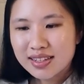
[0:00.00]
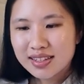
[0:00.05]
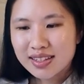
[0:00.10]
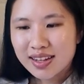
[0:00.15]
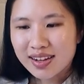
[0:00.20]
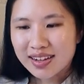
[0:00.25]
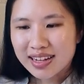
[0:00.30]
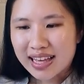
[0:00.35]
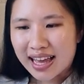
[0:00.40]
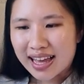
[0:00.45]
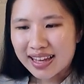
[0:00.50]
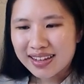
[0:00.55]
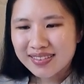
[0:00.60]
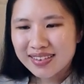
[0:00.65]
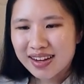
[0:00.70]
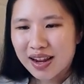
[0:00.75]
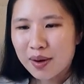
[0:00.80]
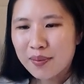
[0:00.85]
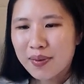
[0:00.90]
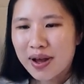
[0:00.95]
Okay,
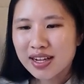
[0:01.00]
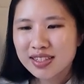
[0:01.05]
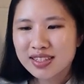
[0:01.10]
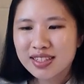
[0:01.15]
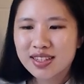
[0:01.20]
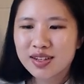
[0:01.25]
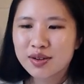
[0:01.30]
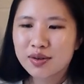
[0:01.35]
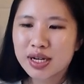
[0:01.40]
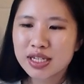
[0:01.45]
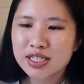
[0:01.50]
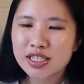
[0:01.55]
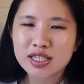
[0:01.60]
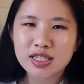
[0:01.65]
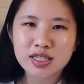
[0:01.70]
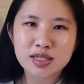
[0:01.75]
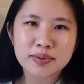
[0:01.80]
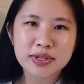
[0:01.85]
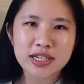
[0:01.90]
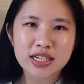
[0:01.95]
now back to the
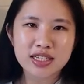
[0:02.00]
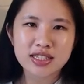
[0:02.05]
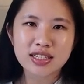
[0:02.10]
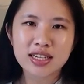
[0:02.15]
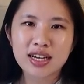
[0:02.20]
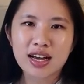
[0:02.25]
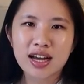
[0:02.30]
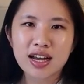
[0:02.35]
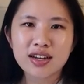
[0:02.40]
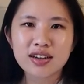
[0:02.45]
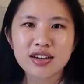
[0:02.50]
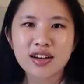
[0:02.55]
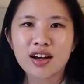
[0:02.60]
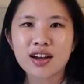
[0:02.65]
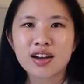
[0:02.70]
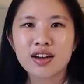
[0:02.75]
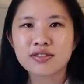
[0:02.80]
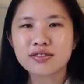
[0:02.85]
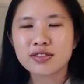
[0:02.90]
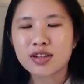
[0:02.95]
questions because I kind of
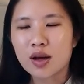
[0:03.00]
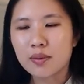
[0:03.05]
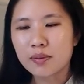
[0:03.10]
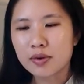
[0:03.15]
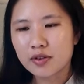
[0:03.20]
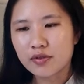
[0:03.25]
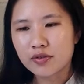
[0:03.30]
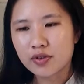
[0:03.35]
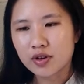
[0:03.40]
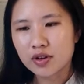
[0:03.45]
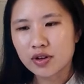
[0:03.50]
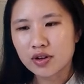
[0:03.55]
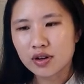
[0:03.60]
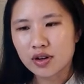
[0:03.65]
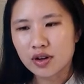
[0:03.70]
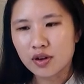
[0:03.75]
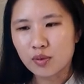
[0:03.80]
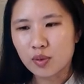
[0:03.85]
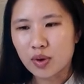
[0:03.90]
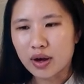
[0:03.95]
got off topic for
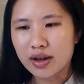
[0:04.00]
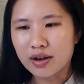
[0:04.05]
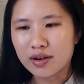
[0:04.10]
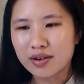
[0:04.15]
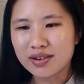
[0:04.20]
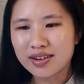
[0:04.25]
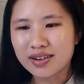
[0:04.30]
a while.